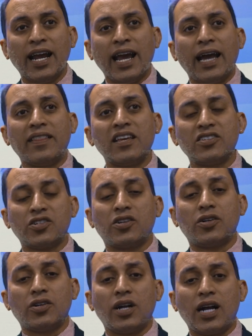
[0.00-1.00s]
and these
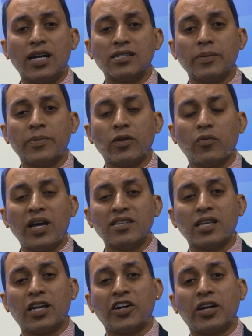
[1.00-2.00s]
are some of the ways
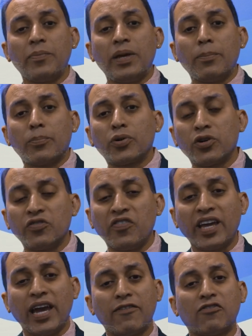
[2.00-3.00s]
that you're going to be
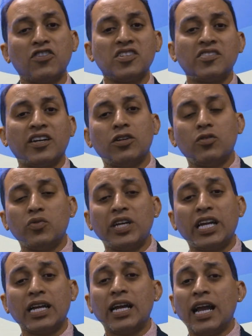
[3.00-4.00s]
improving every single week.